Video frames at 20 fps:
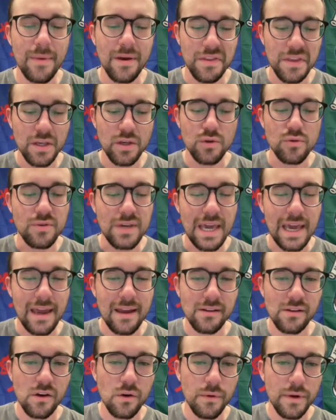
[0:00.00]
I think you
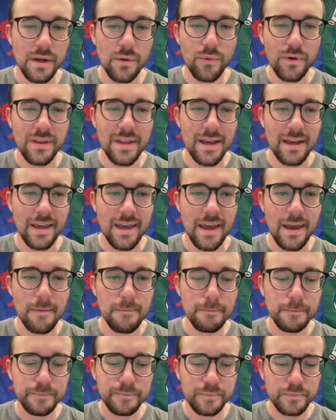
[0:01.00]
can go in and win that
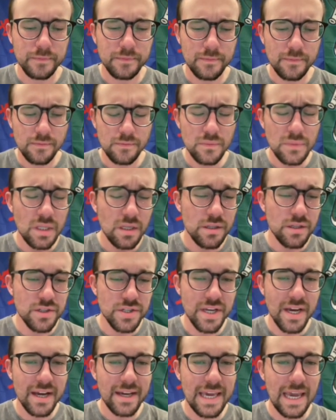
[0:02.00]
game because
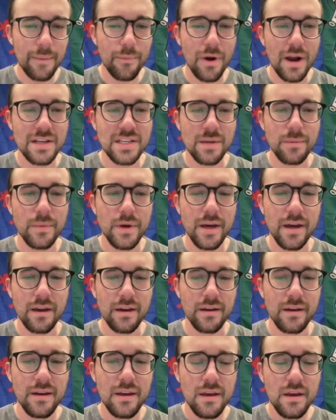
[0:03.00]
you got Cam Rising back,